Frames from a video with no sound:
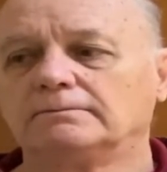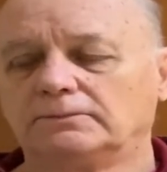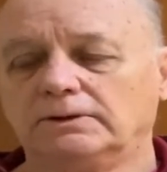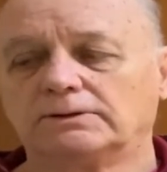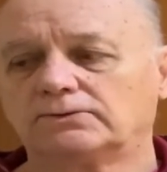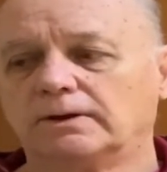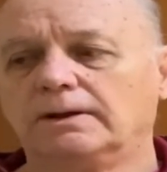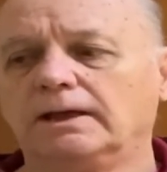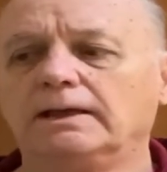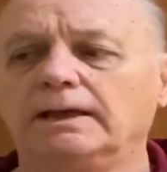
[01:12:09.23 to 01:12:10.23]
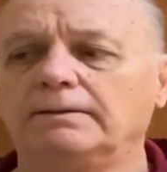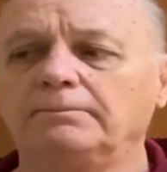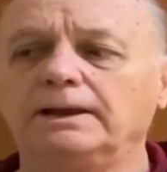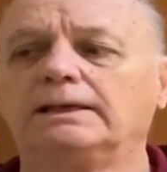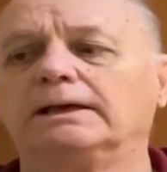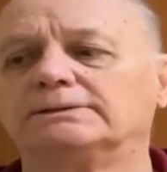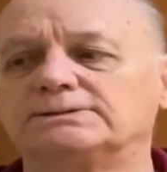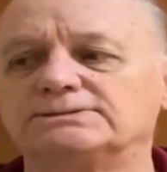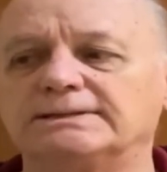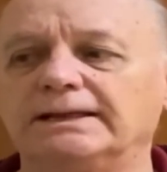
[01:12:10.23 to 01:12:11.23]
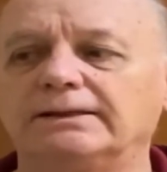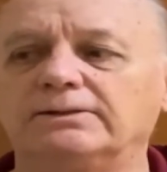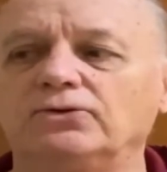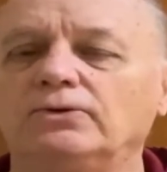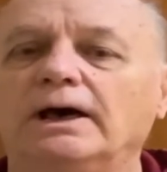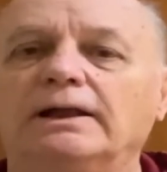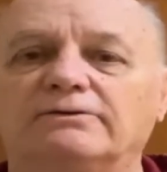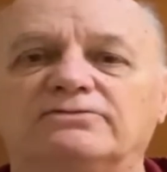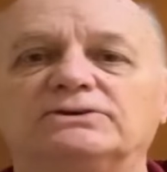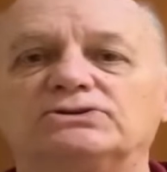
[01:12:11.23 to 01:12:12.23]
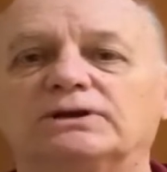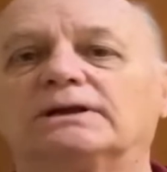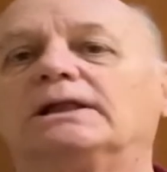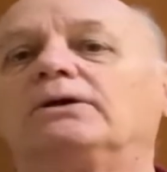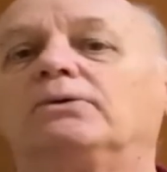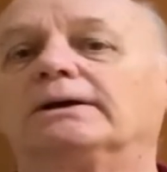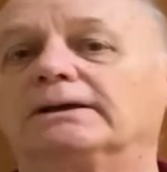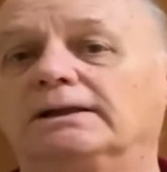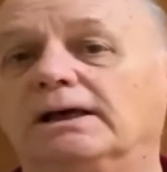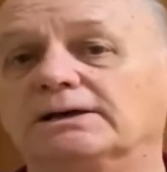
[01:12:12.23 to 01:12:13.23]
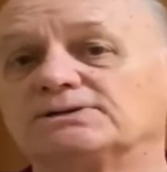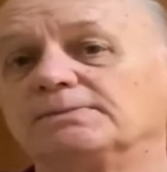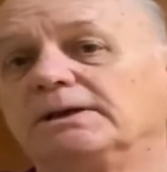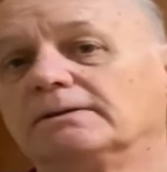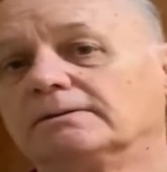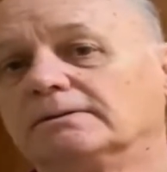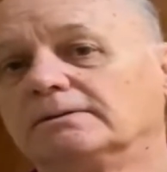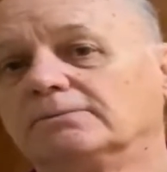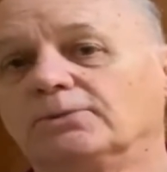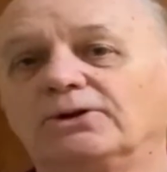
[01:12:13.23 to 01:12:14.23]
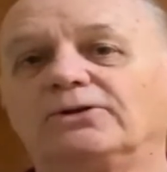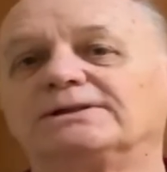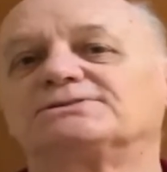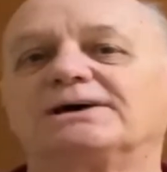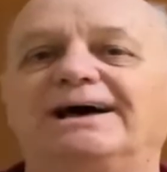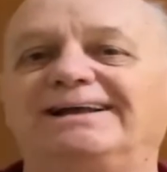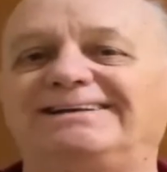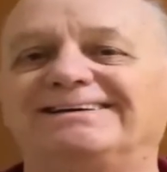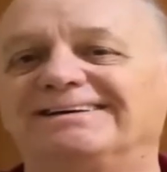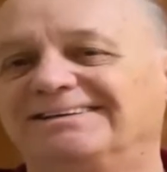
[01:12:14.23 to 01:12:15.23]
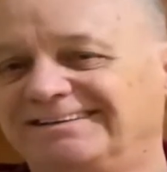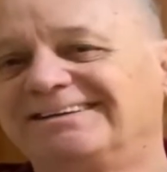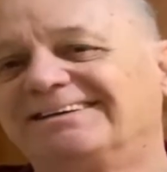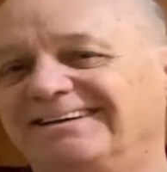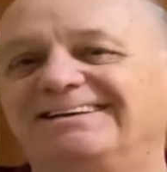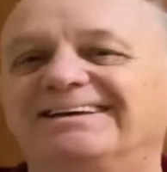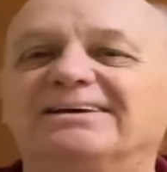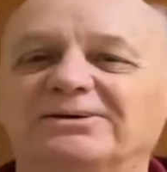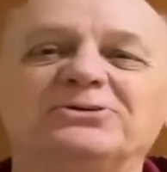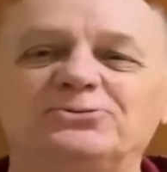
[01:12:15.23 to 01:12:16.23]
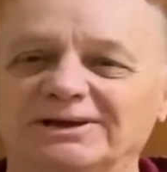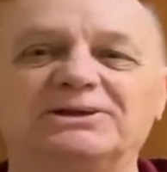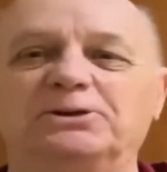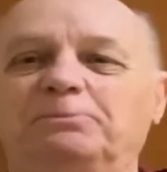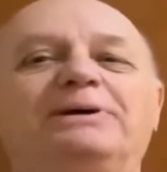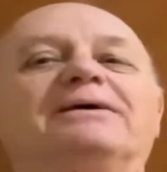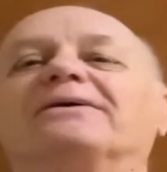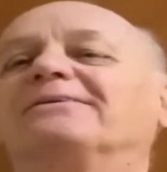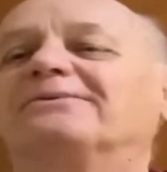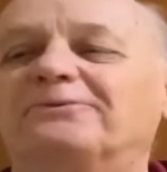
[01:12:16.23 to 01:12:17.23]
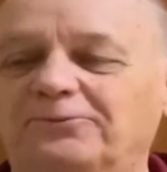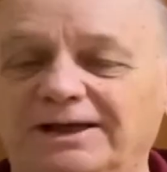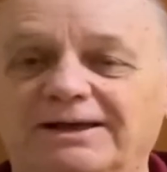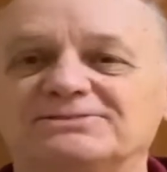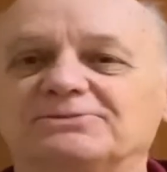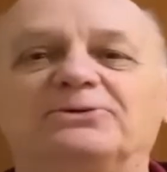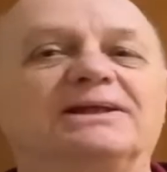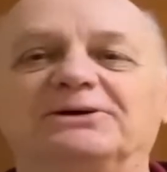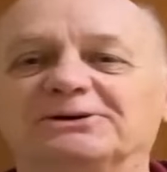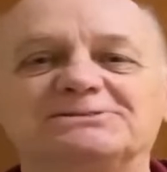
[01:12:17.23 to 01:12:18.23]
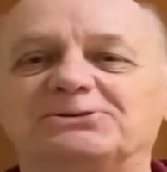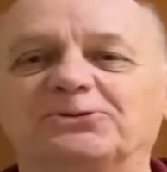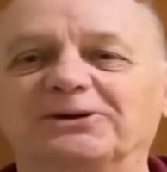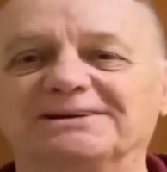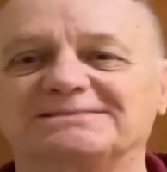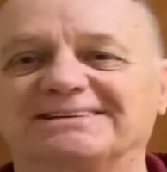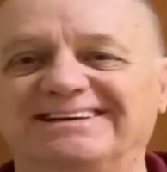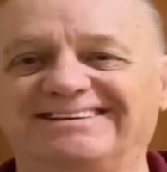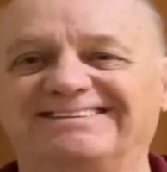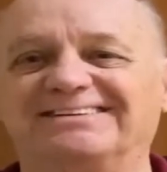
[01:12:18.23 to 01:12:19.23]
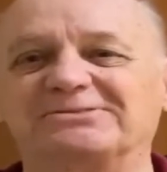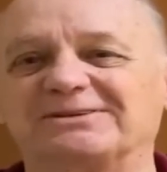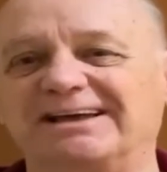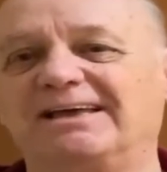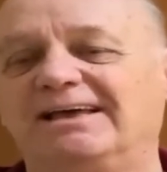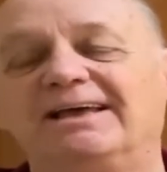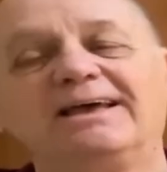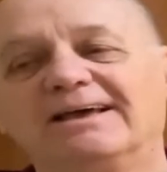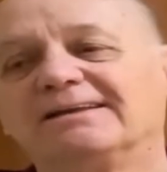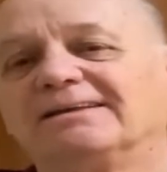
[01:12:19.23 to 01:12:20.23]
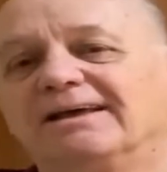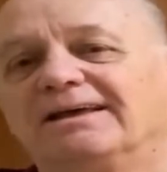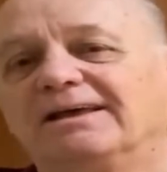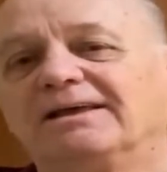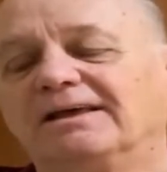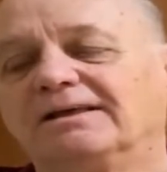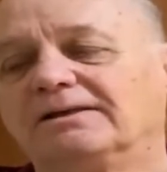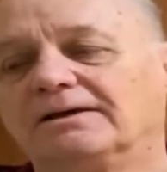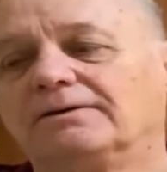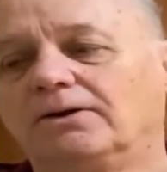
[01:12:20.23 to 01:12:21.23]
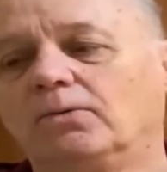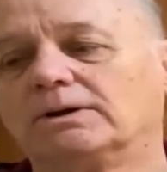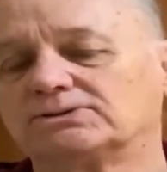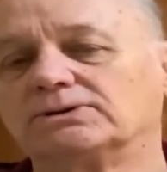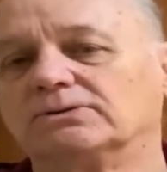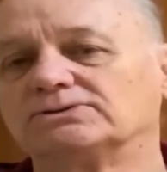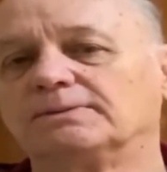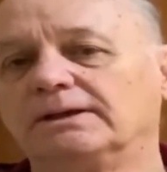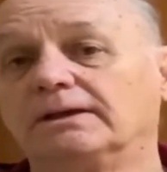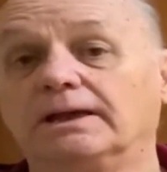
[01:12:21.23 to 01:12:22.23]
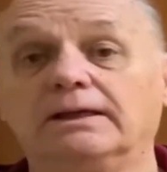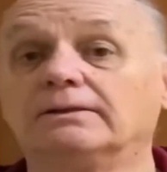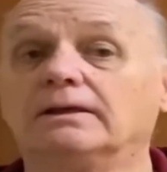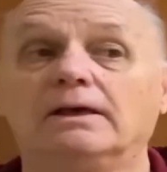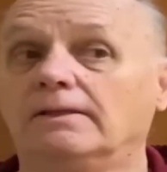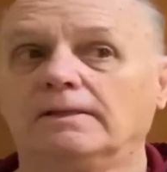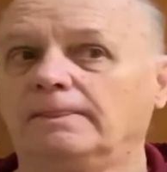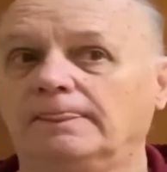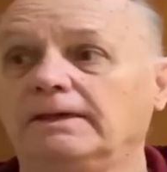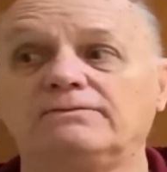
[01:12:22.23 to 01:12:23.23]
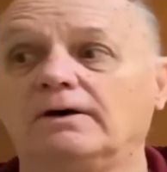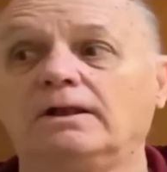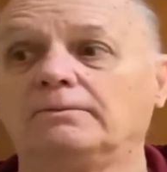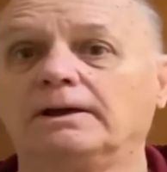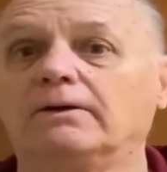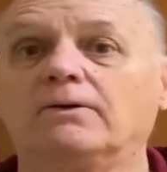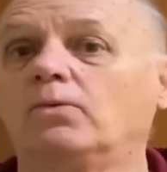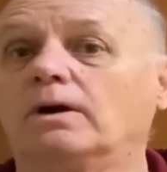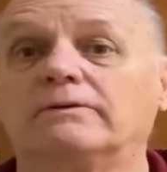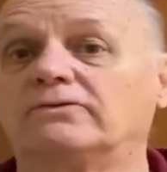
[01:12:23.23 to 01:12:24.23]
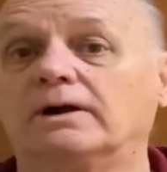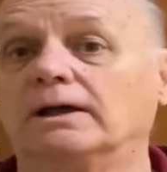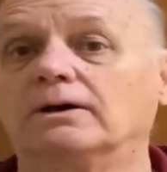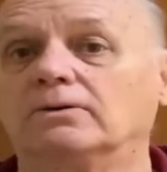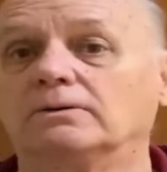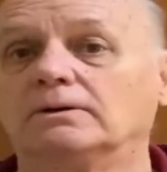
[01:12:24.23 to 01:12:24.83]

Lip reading: Yes, in many cases, they do not officially recognize me, but on the side, drinking a beer, we have some really good stories. Okay, and Hawass knows me, and they follow me wherever I go.